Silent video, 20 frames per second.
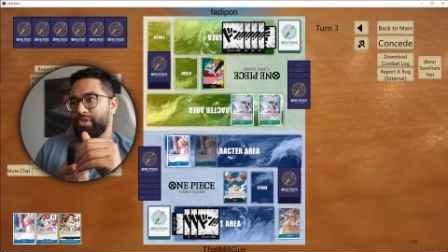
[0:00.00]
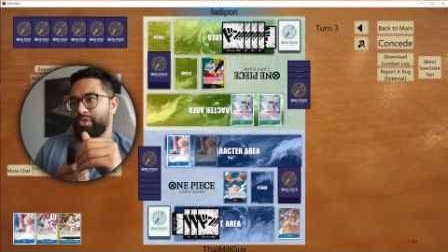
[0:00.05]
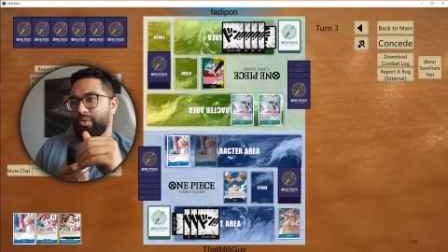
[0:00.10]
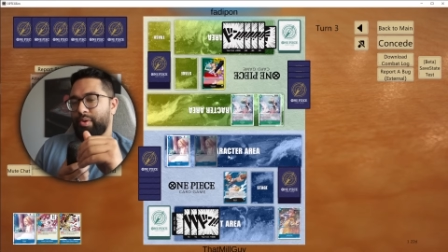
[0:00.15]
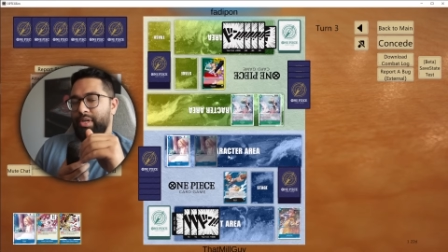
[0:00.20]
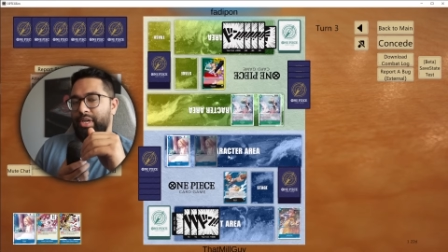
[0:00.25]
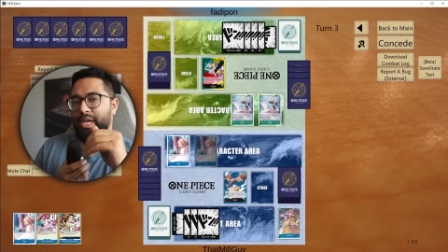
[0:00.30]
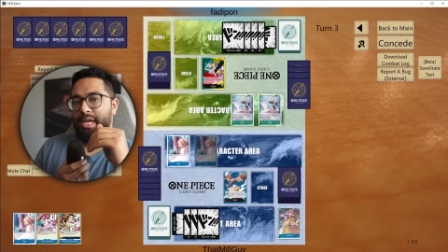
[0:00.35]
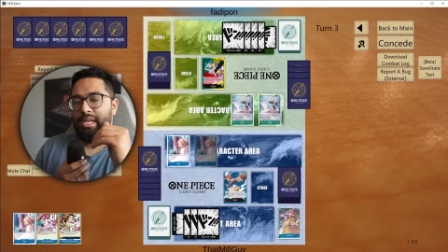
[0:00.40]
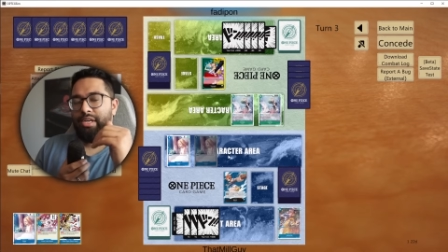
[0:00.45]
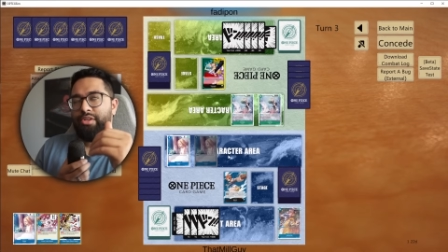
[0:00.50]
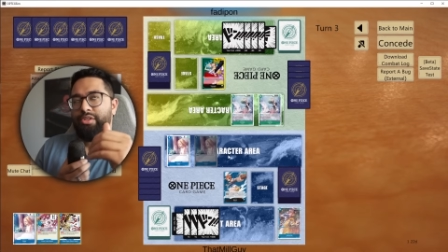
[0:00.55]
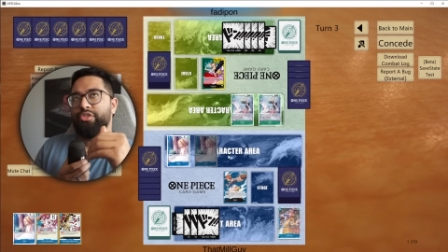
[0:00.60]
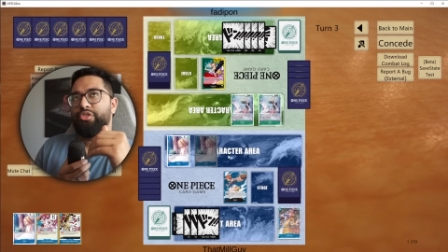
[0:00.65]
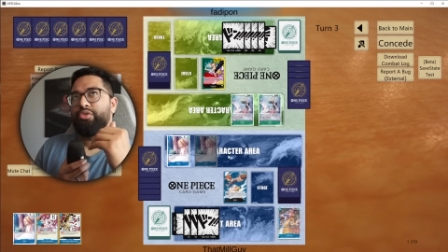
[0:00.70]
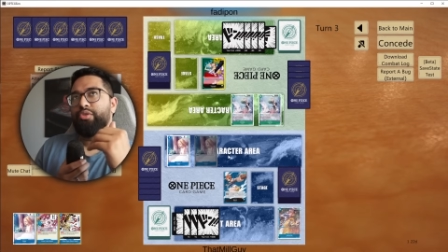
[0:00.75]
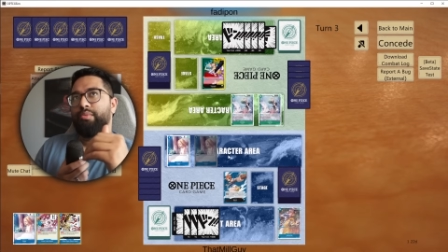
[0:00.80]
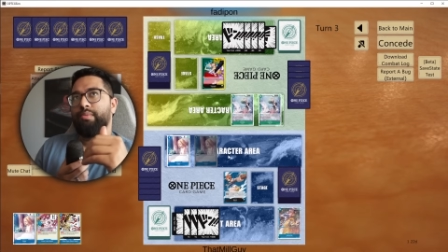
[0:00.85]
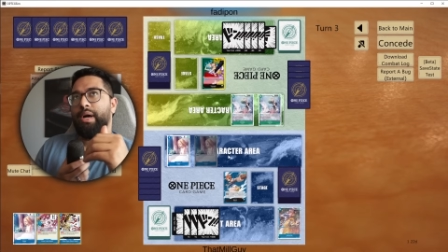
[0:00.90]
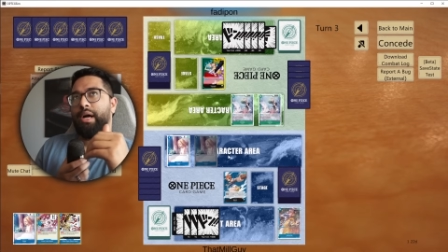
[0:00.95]
So an
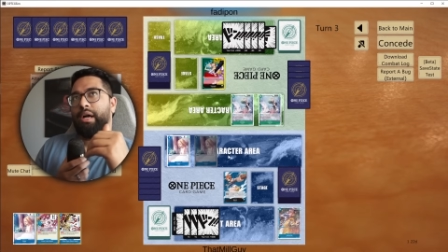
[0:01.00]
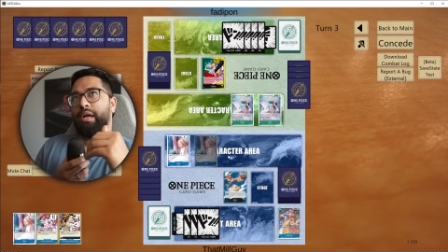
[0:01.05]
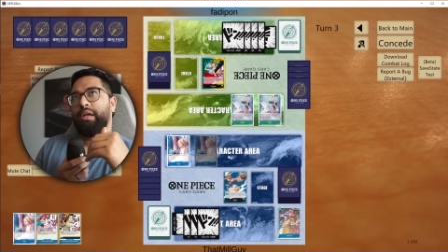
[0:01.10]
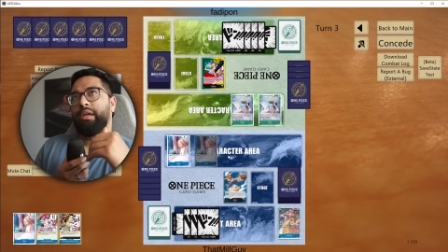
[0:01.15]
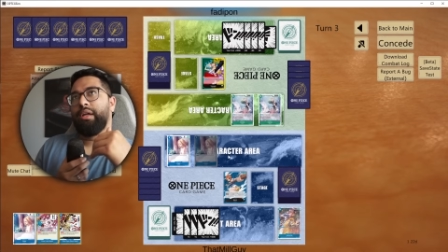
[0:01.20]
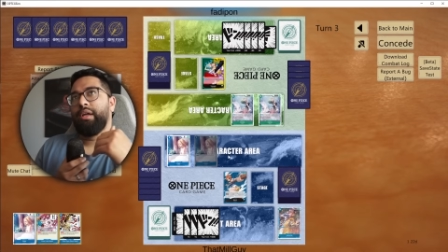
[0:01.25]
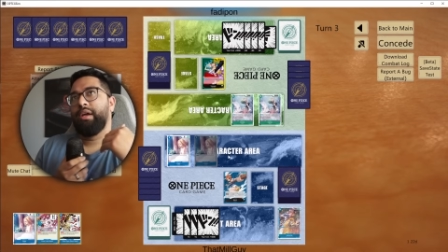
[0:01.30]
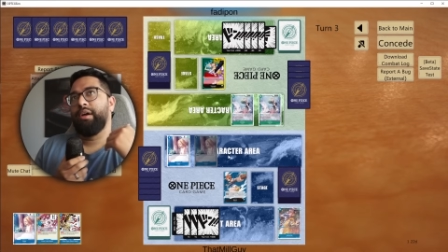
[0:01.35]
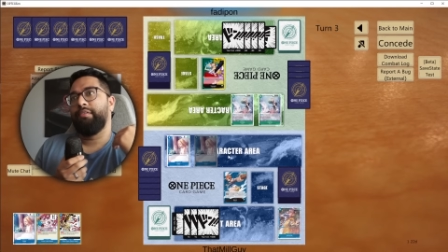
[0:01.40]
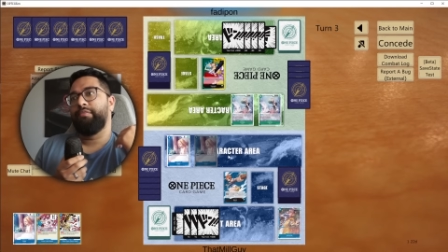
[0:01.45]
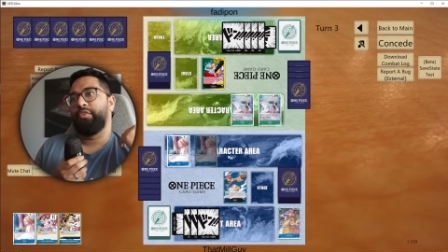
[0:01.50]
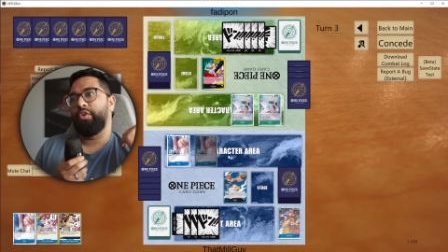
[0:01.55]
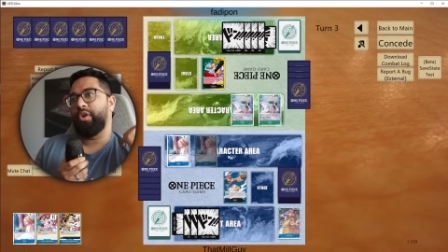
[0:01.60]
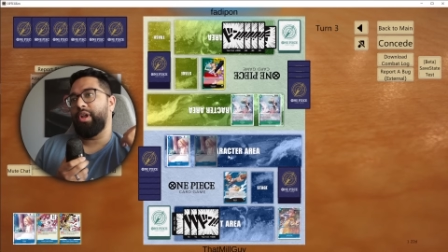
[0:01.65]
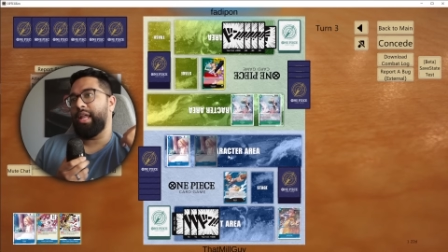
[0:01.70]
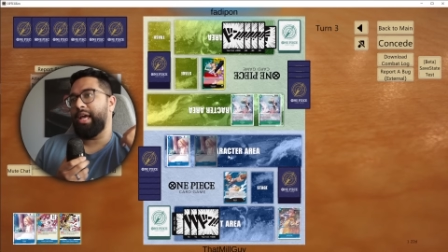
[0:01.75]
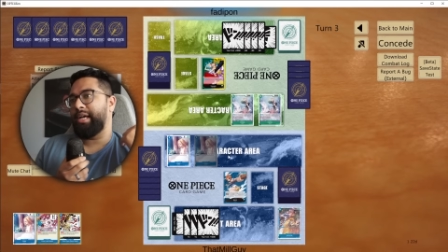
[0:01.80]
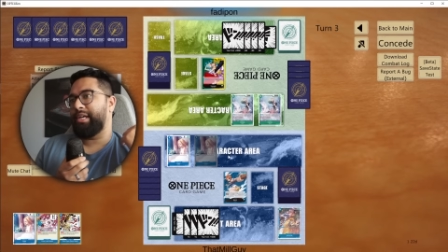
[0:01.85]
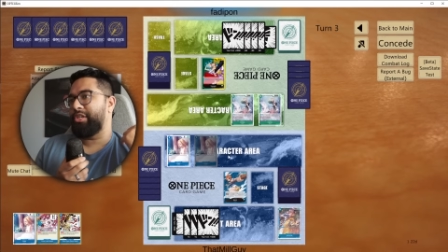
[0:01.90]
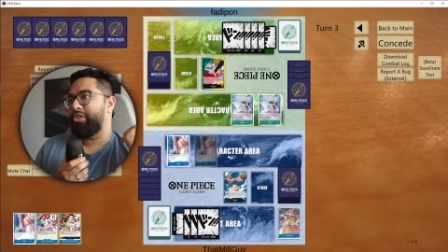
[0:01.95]
Inazuma for
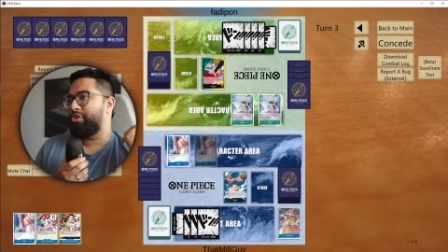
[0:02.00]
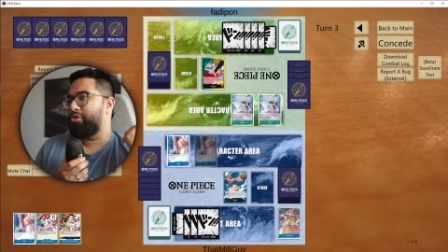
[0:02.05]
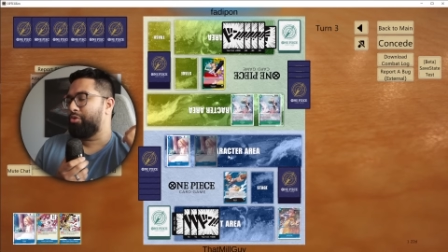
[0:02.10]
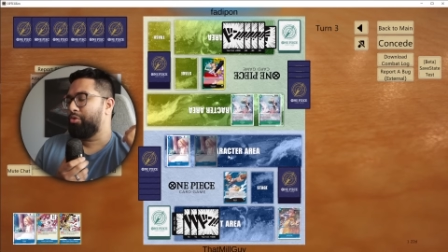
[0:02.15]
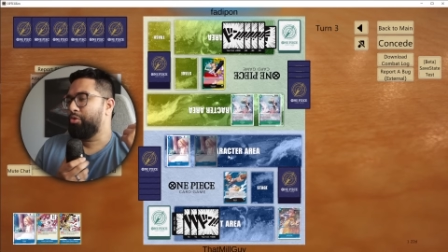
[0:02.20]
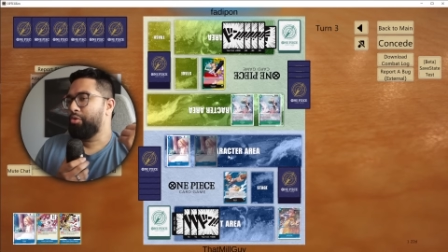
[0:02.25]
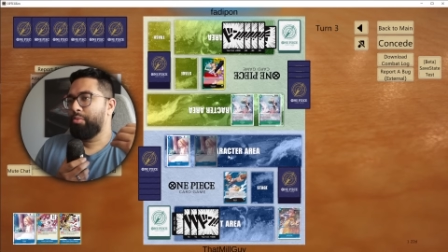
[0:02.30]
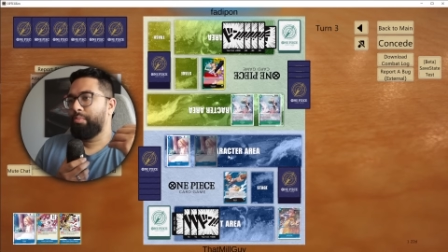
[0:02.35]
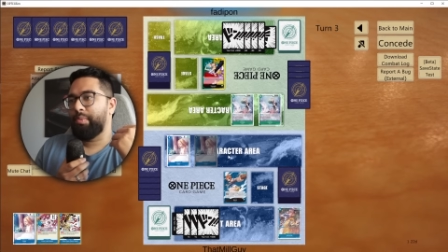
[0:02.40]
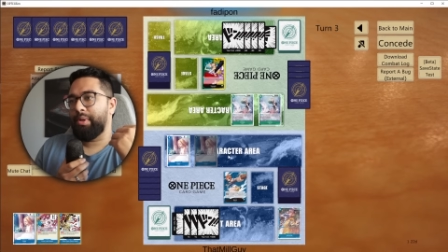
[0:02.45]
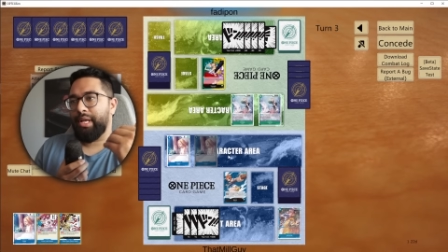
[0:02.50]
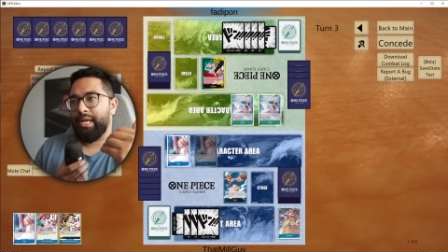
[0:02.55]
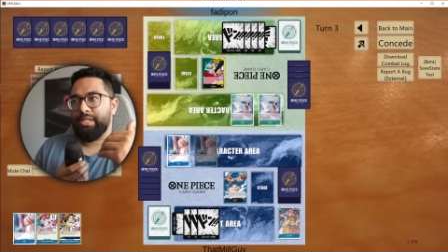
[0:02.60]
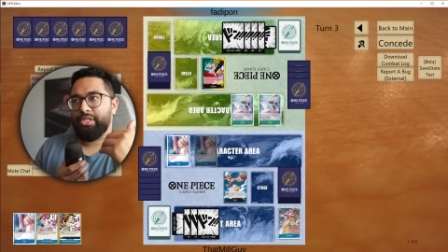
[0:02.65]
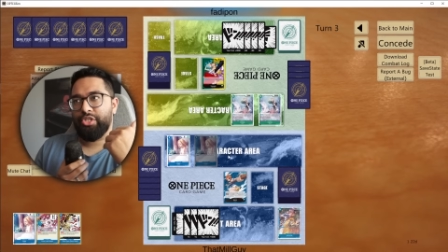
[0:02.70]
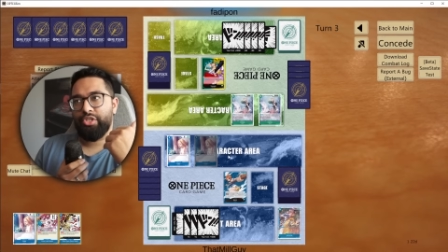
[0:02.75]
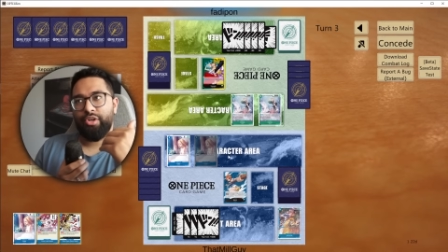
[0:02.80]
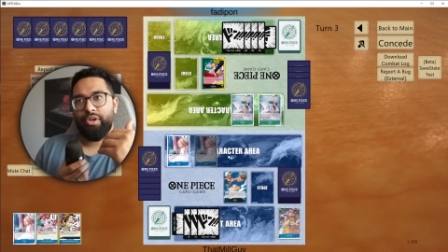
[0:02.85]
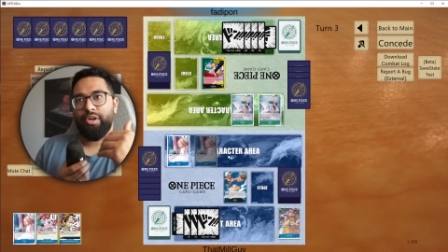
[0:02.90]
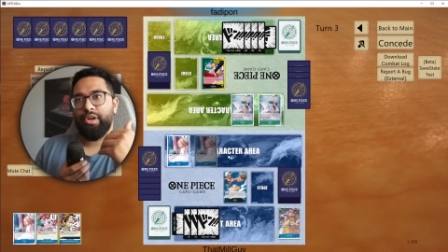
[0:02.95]
like two
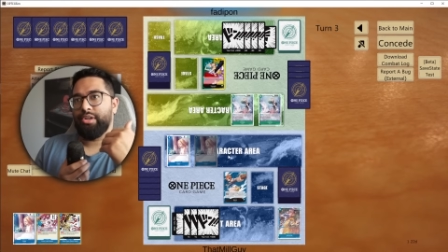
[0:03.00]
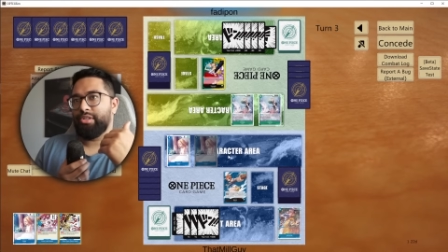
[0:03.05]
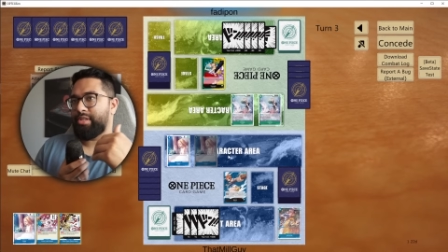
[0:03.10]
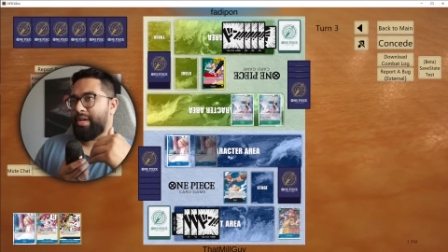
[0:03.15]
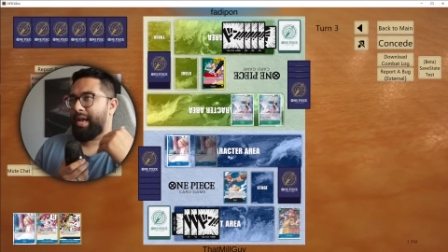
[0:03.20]
plus turns,